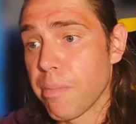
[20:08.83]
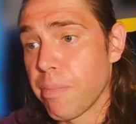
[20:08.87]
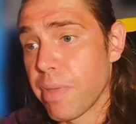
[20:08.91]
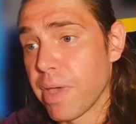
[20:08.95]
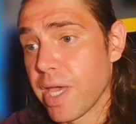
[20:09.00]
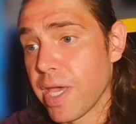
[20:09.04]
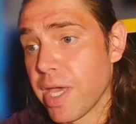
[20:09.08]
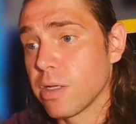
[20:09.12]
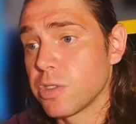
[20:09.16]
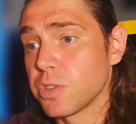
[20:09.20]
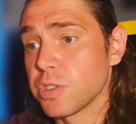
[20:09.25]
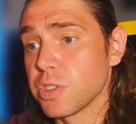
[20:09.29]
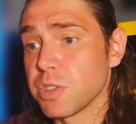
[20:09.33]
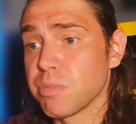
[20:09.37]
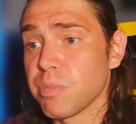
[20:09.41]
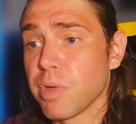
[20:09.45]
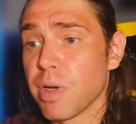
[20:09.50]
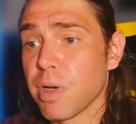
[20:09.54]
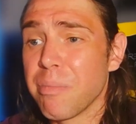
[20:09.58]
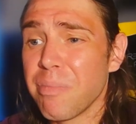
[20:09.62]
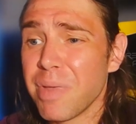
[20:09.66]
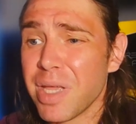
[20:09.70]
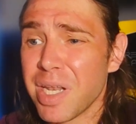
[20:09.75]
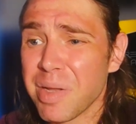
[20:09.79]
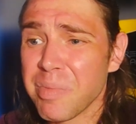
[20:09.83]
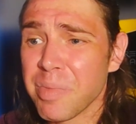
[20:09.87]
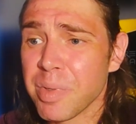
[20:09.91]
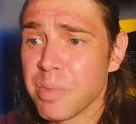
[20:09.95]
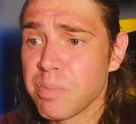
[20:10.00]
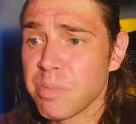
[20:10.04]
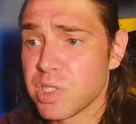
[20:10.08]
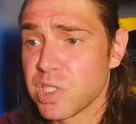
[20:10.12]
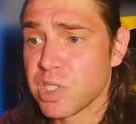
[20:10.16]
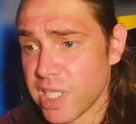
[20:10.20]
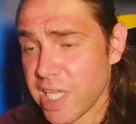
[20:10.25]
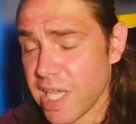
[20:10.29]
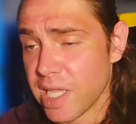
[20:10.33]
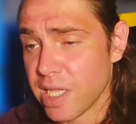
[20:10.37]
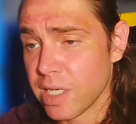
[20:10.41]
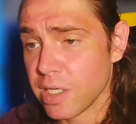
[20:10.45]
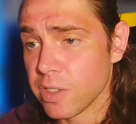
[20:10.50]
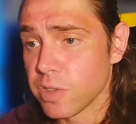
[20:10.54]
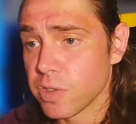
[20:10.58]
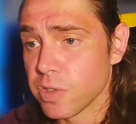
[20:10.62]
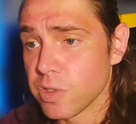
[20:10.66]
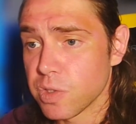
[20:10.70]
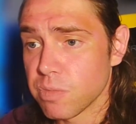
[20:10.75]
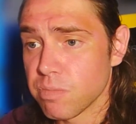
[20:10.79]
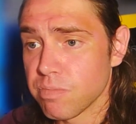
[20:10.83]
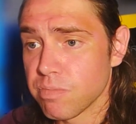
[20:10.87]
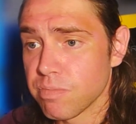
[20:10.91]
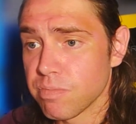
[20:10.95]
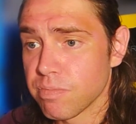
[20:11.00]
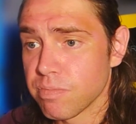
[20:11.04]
boundaries, my minimum standards.